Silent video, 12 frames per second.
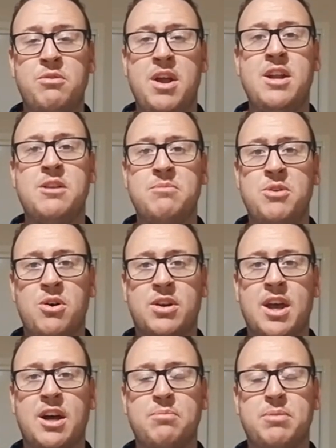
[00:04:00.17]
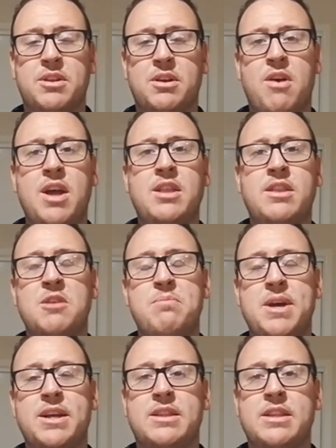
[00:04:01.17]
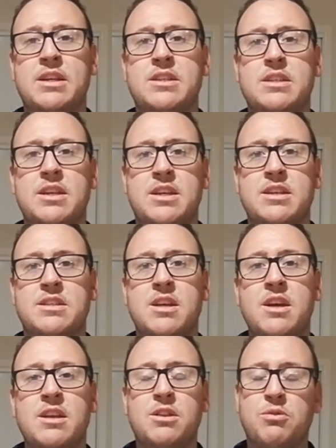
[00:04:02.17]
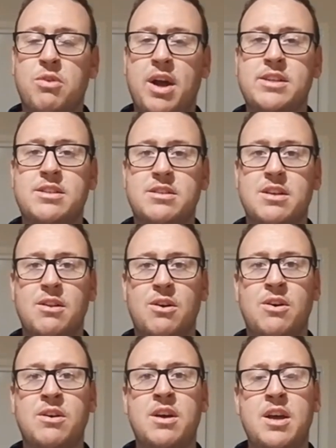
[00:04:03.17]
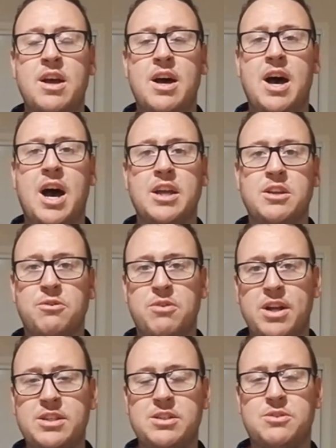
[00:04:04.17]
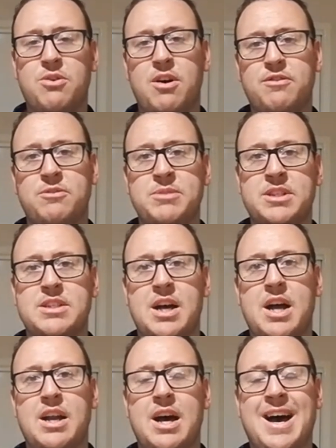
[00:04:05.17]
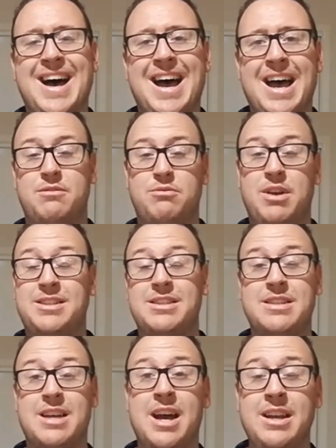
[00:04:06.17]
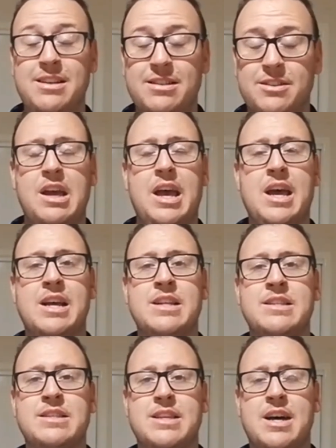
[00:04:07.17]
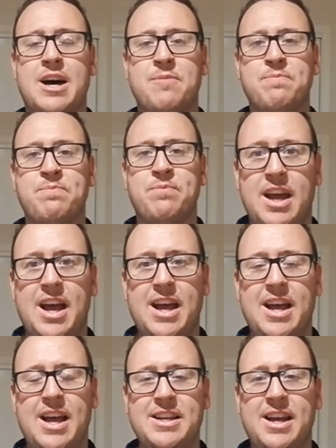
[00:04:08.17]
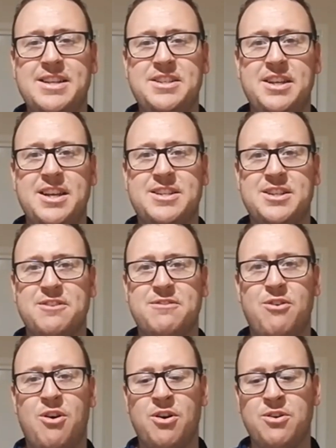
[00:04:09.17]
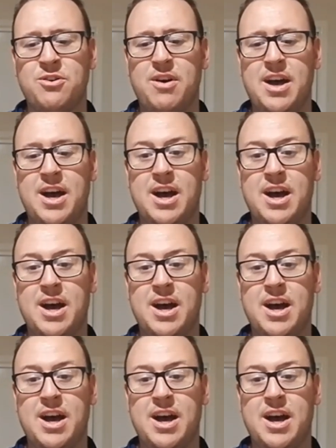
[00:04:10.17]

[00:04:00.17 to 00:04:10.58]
random knockout. But the great thing about this is the races are long. Your races right from the start are races to 8, and as you get to the final,